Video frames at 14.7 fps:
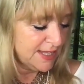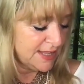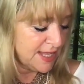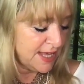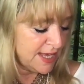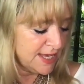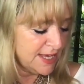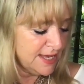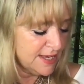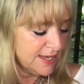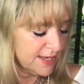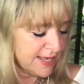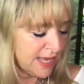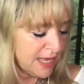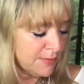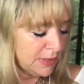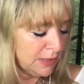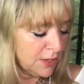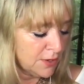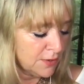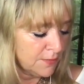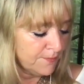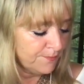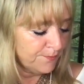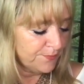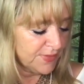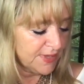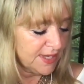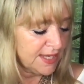they came along
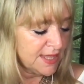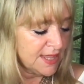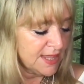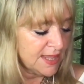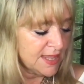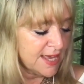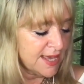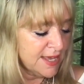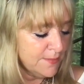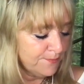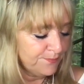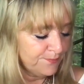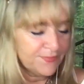and they